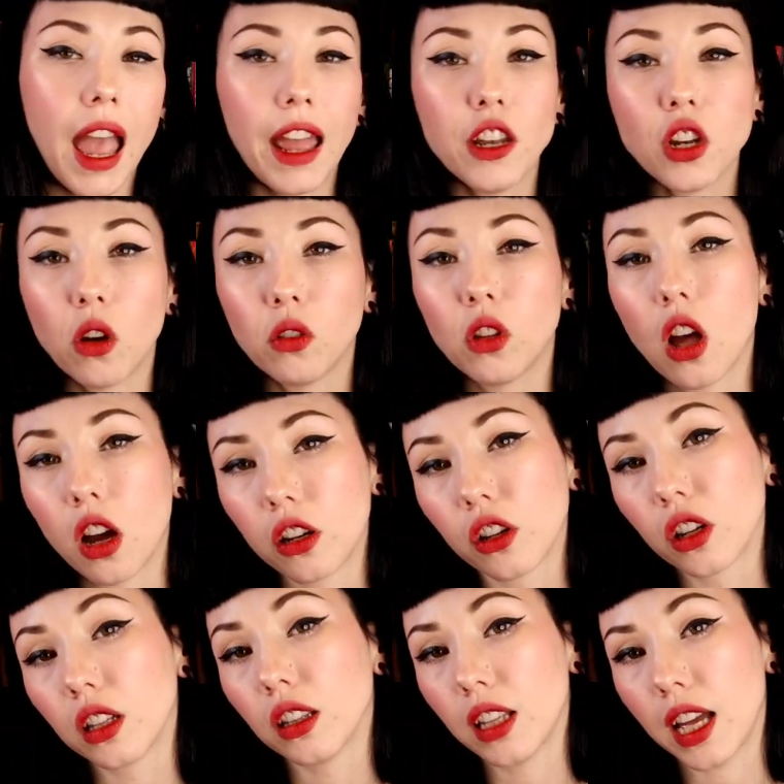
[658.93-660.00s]
and no
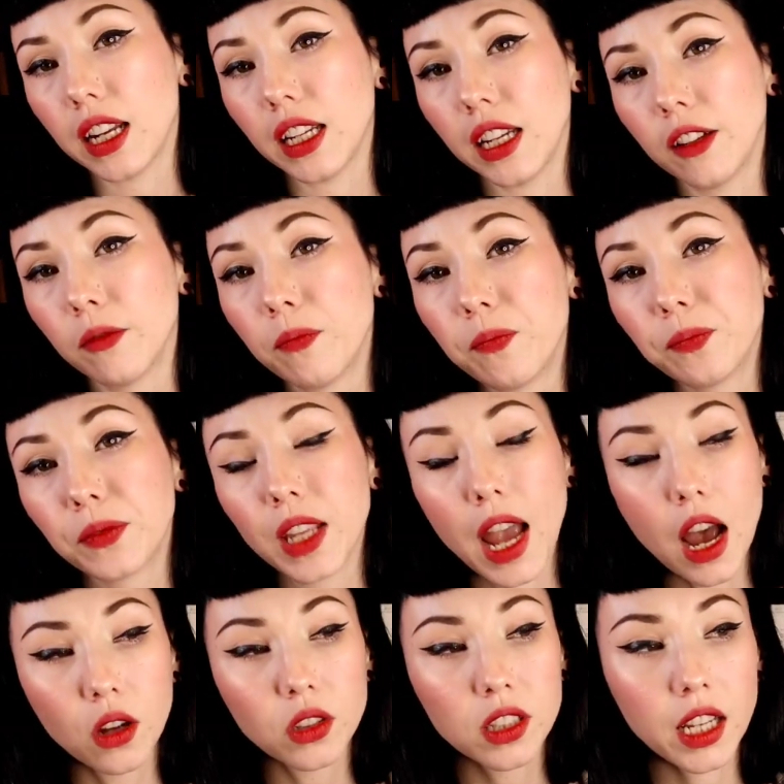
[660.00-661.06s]
longer letting
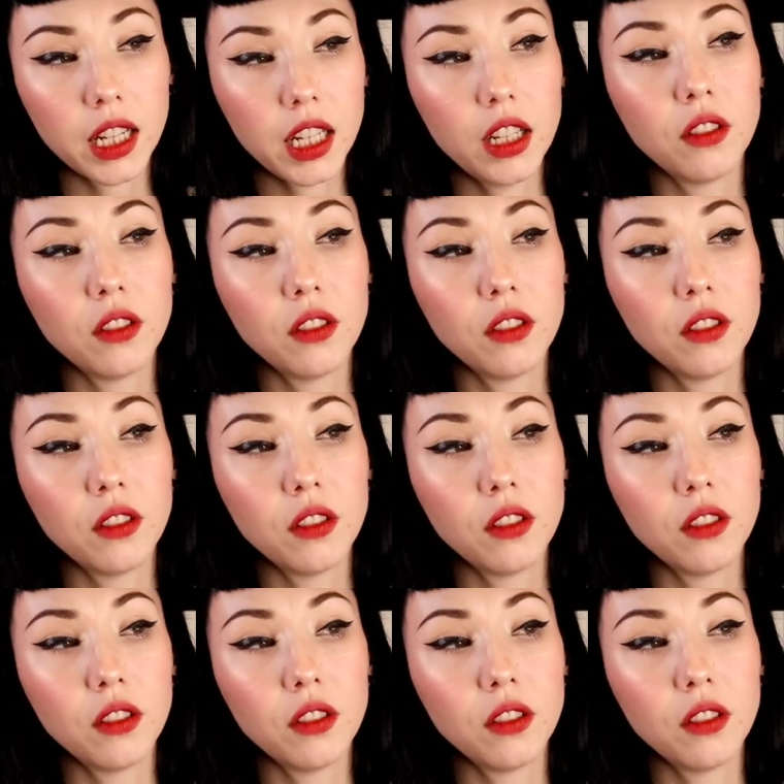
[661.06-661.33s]
outside